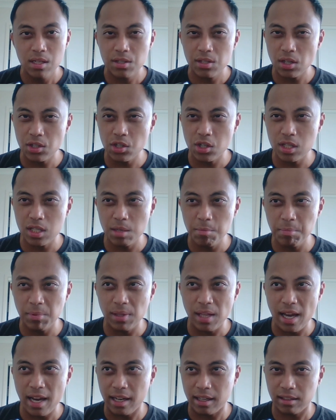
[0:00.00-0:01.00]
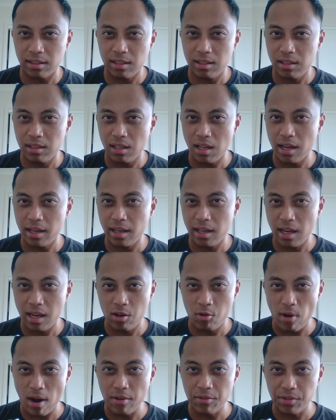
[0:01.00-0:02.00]
Such a simple act like
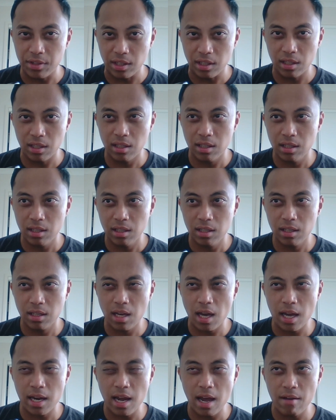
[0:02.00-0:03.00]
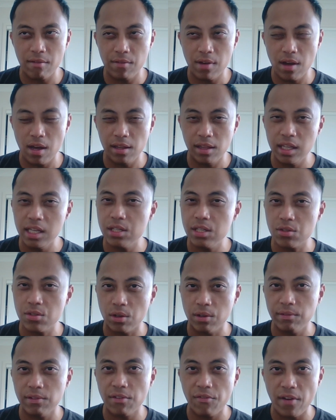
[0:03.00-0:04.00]
grounding can have these sort
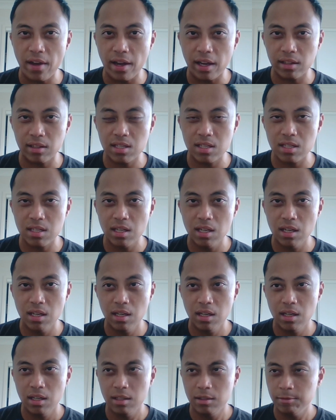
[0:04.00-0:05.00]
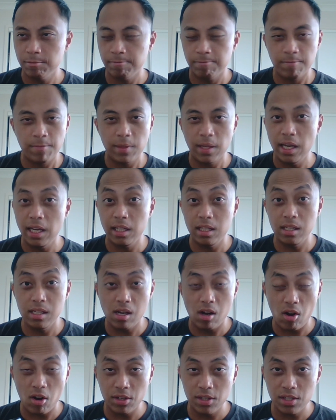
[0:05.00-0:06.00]
of effects. It
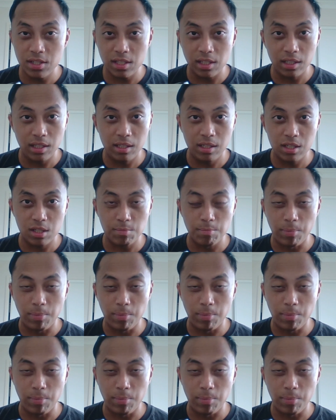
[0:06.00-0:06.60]
honestly just